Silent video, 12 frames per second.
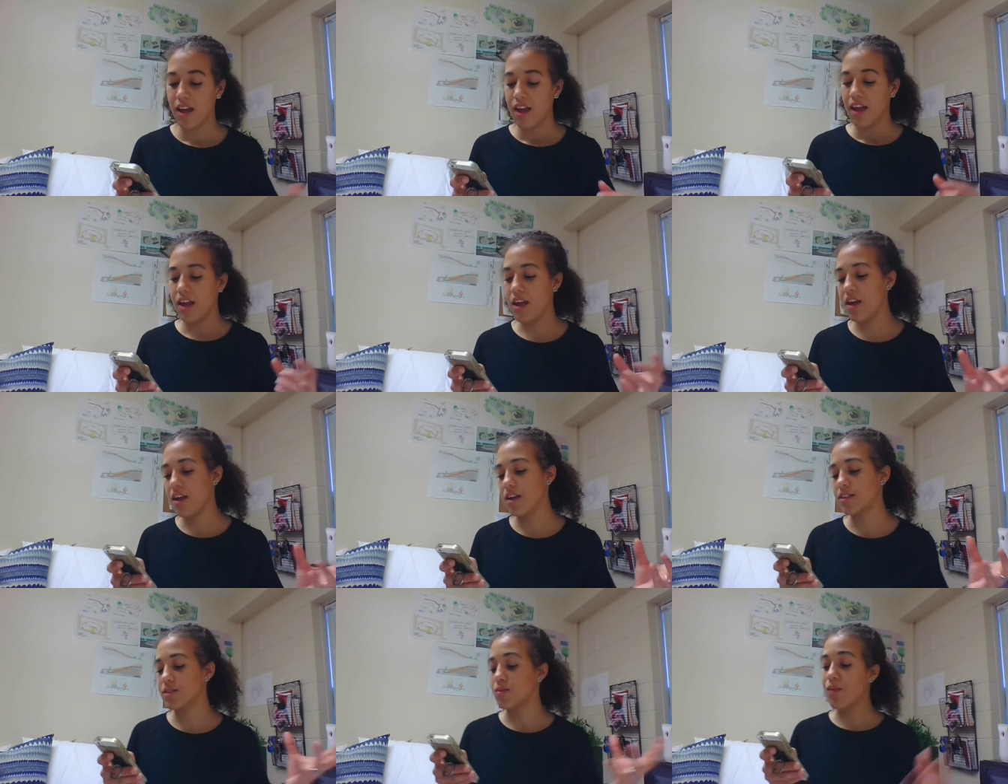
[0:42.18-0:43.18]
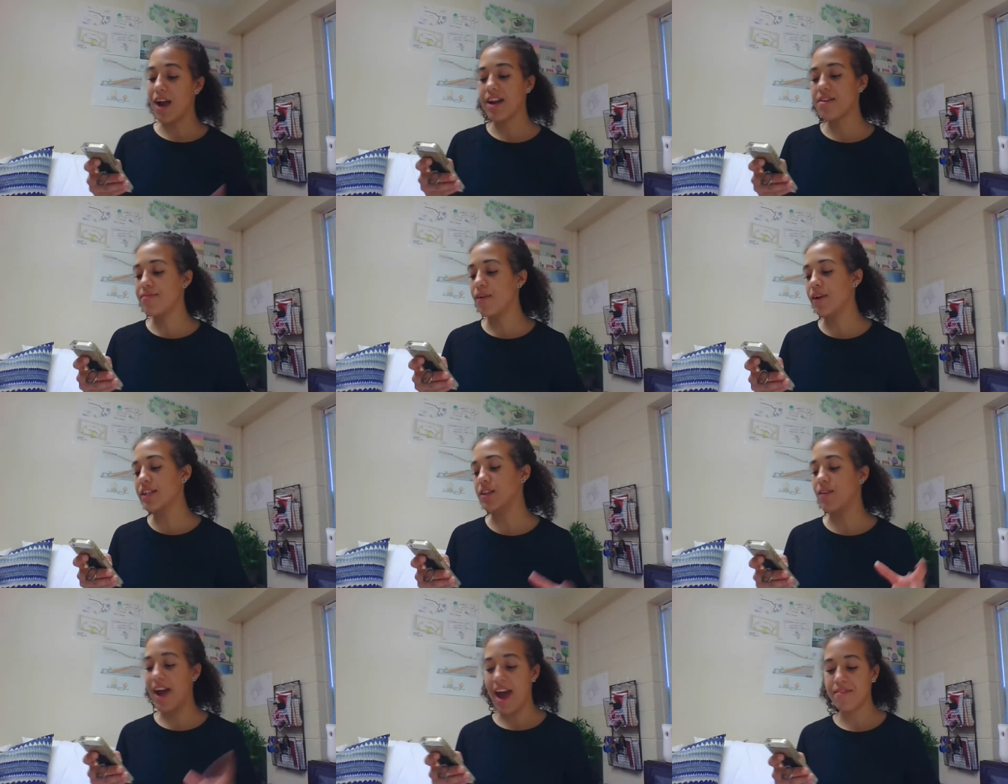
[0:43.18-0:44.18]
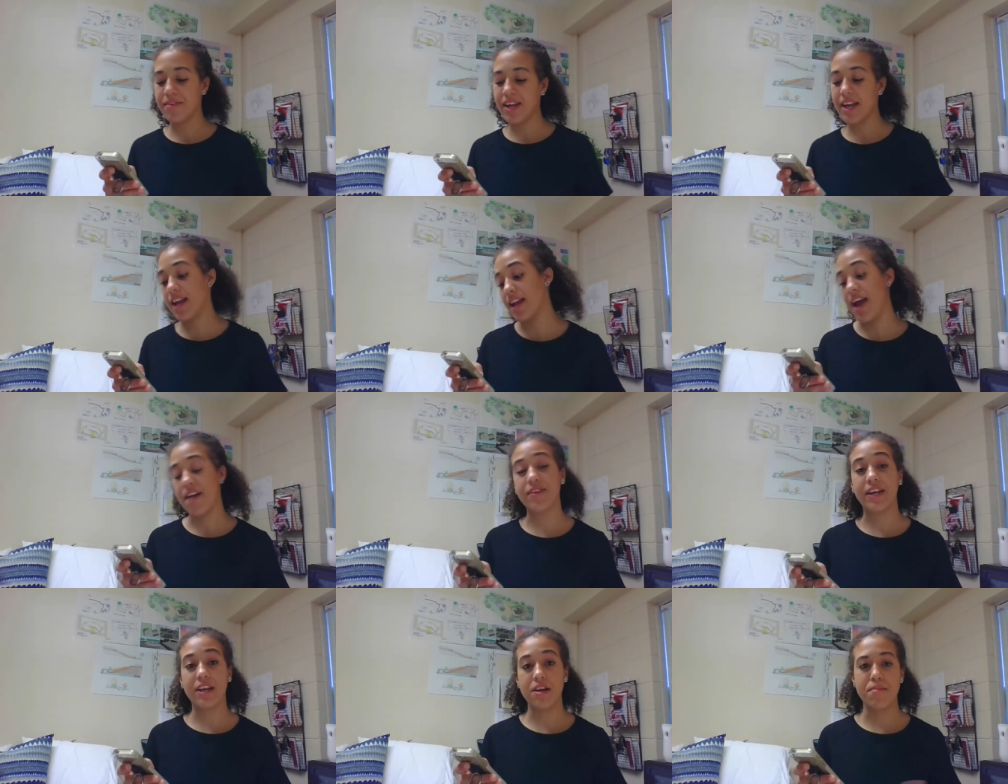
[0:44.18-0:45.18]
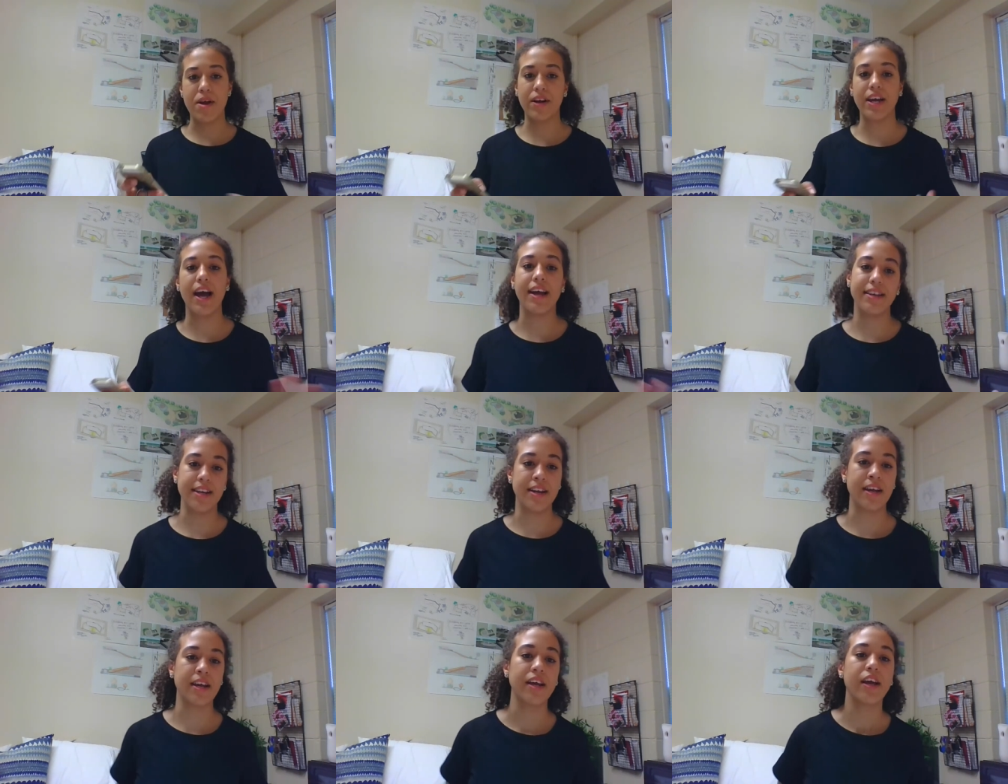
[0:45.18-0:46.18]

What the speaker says: His writing focused on African and African American identity.